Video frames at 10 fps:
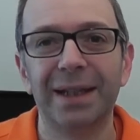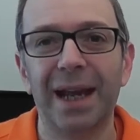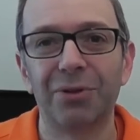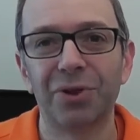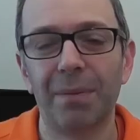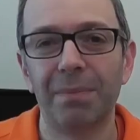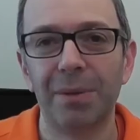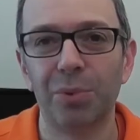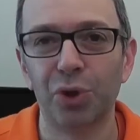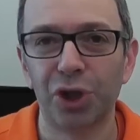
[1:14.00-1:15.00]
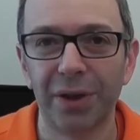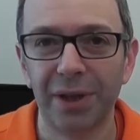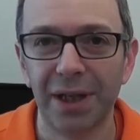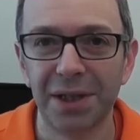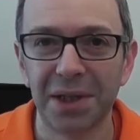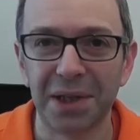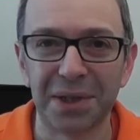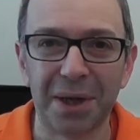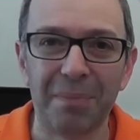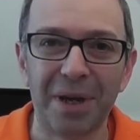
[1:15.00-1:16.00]
Now, some people shun this,
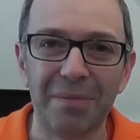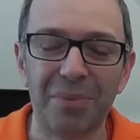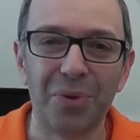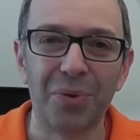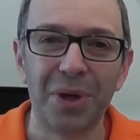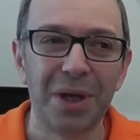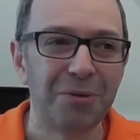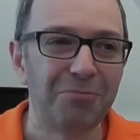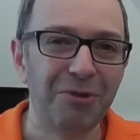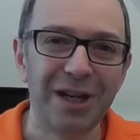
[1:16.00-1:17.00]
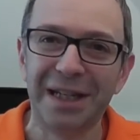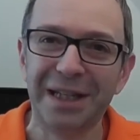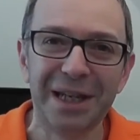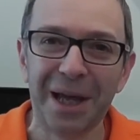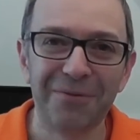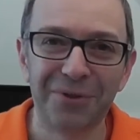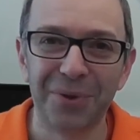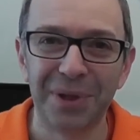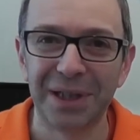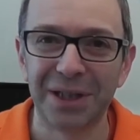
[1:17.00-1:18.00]
some people really love
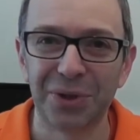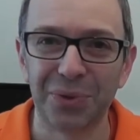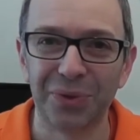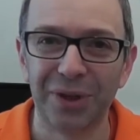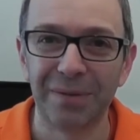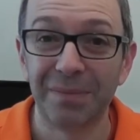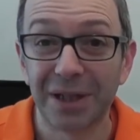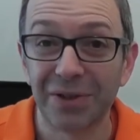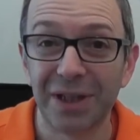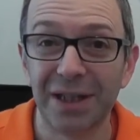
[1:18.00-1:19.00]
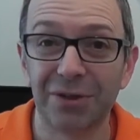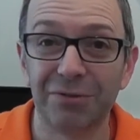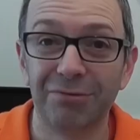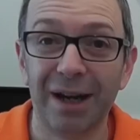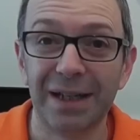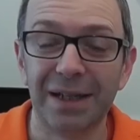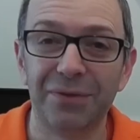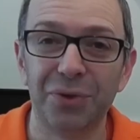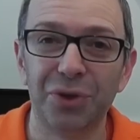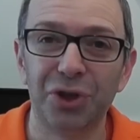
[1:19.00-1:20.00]
doing this sort of thing because it is great
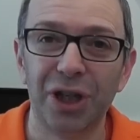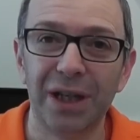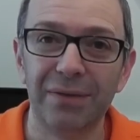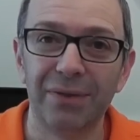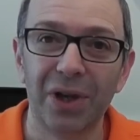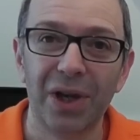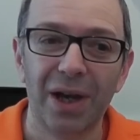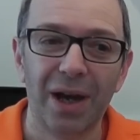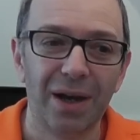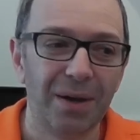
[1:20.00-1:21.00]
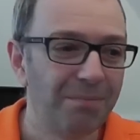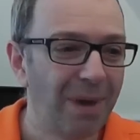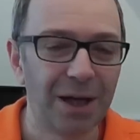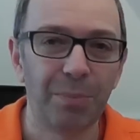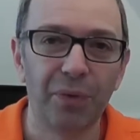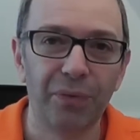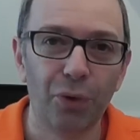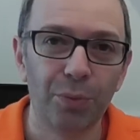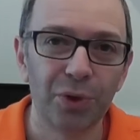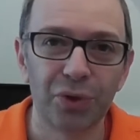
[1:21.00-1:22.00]
if you achieve Mac
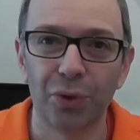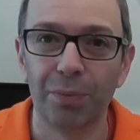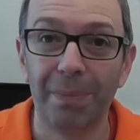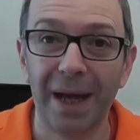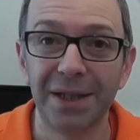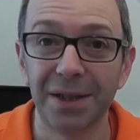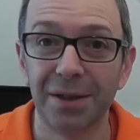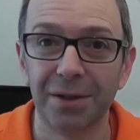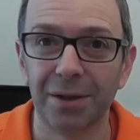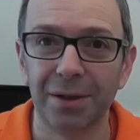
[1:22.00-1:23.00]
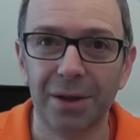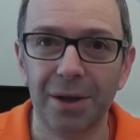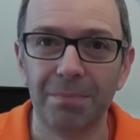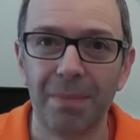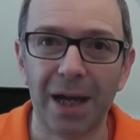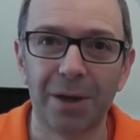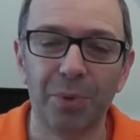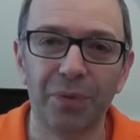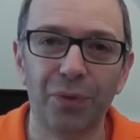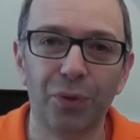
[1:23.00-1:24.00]
performance or better than Mac
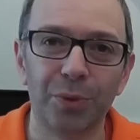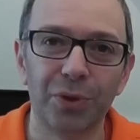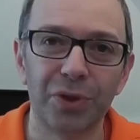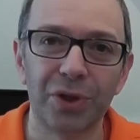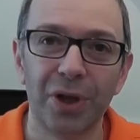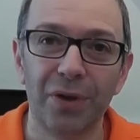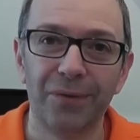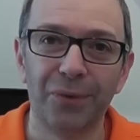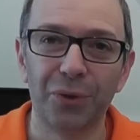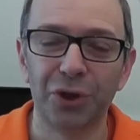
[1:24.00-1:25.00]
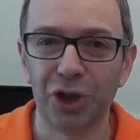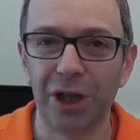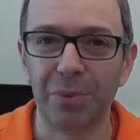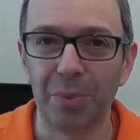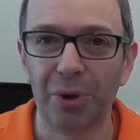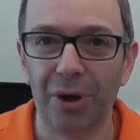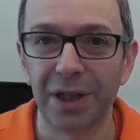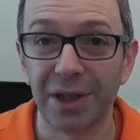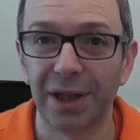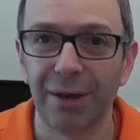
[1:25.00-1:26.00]
performance for a cheaper
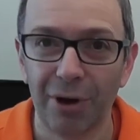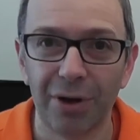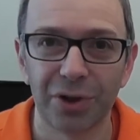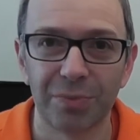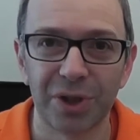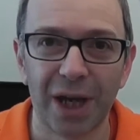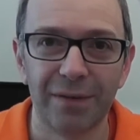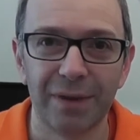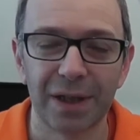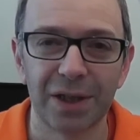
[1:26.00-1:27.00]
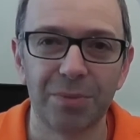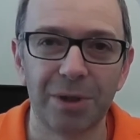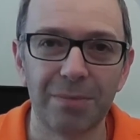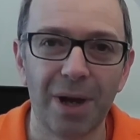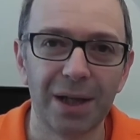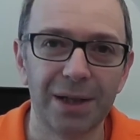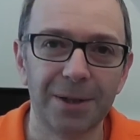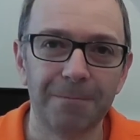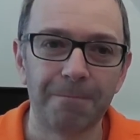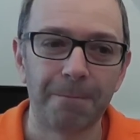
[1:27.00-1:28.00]
price, and there are some savings to be made.